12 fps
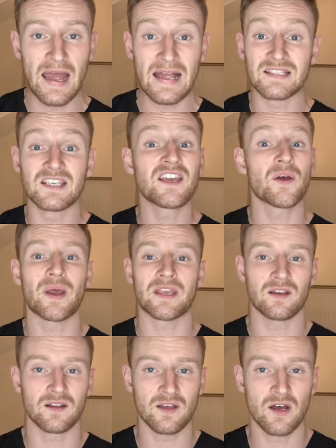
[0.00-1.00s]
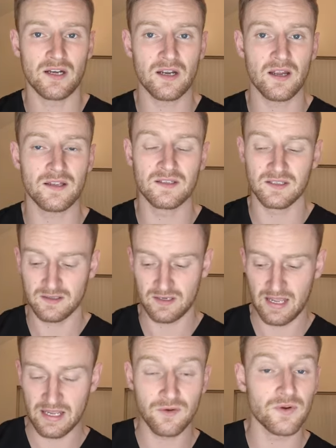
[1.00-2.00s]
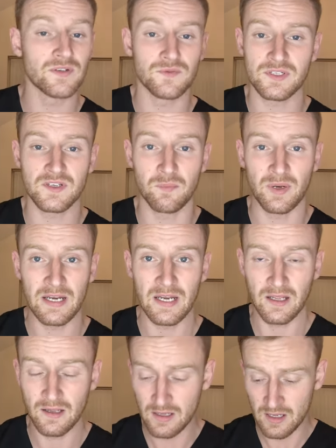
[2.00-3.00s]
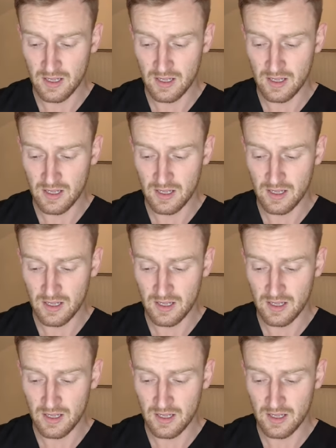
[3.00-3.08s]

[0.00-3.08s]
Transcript: anticoagulant guidelines, increased risk of bleeding.